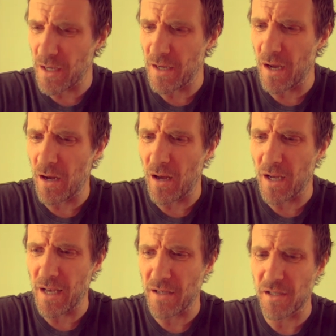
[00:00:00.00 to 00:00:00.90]
You know, I
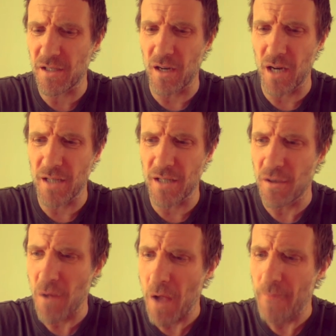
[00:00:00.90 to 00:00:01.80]
like exercise,
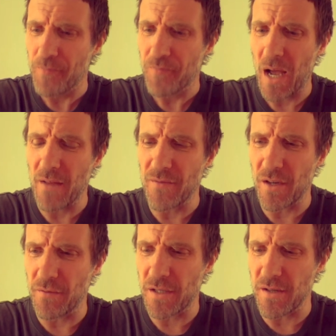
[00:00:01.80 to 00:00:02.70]
and
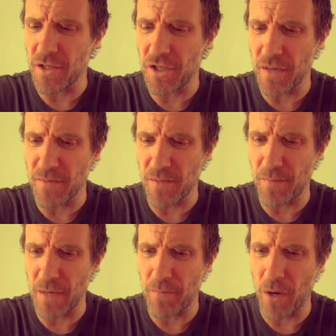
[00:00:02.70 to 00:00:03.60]
obviously the gym's a
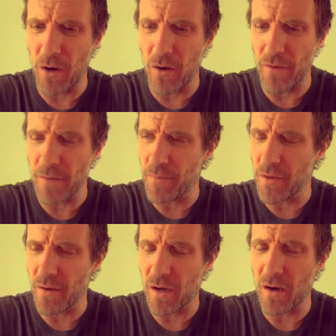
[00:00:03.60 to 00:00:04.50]
big part of it,
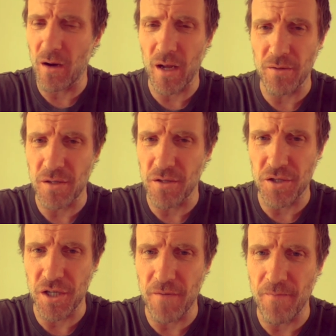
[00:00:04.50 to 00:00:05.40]
but can't go to the
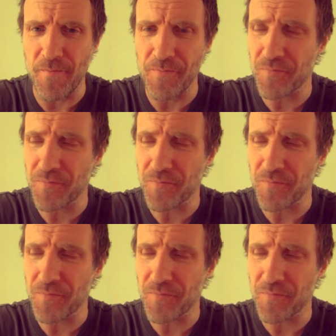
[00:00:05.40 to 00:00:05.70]
gym.